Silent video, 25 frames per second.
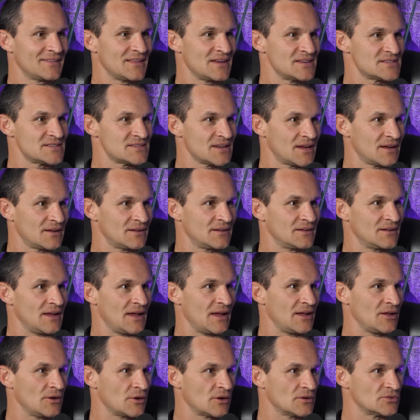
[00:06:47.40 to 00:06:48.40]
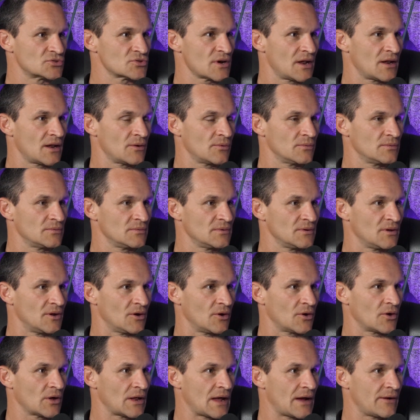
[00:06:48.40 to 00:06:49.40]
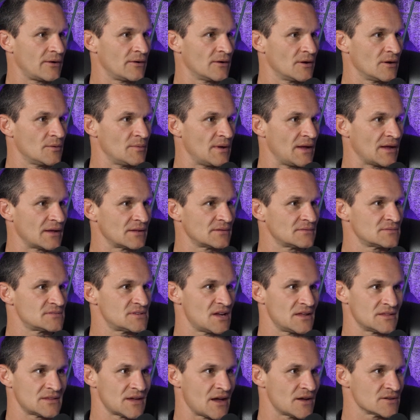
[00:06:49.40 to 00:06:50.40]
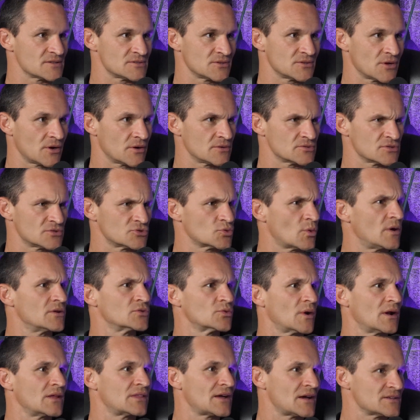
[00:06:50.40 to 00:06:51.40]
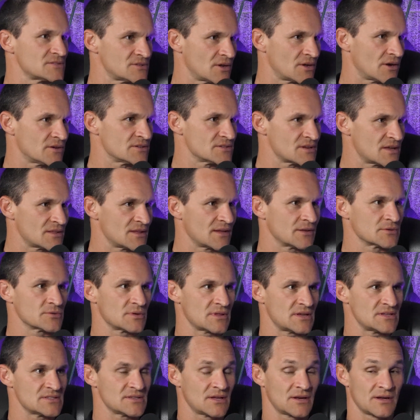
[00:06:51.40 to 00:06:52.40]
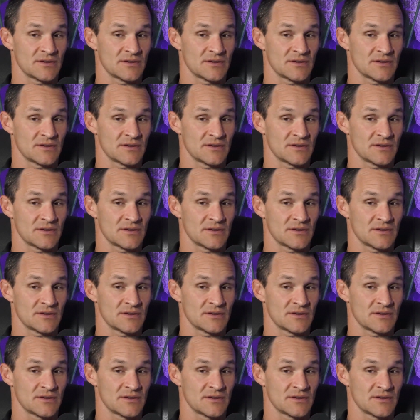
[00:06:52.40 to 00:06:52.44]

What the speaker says: said, hey, you can try to, get out here and make $10,000 or $20,000, I think is what they said.